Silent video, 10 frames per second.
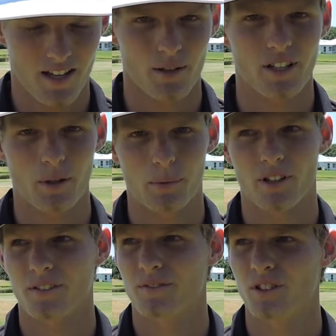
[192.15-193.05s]
was able to put
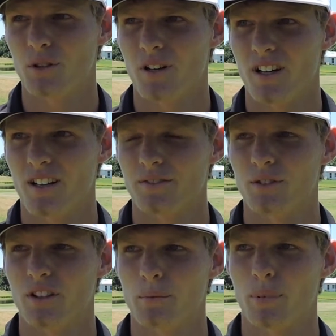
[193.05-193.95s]
a few
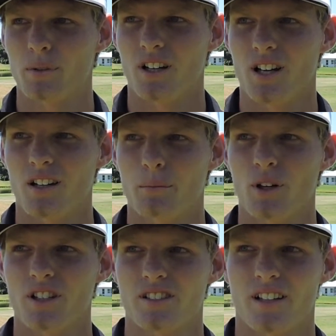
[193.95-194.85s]
good
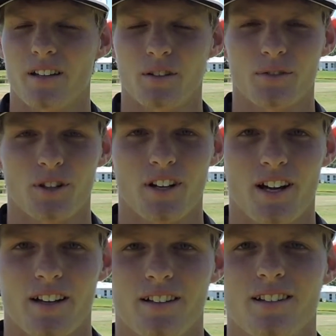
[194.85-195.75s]
pars together in the front
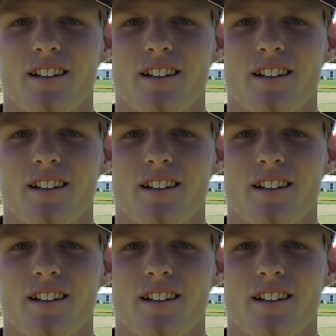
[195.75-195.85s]
9,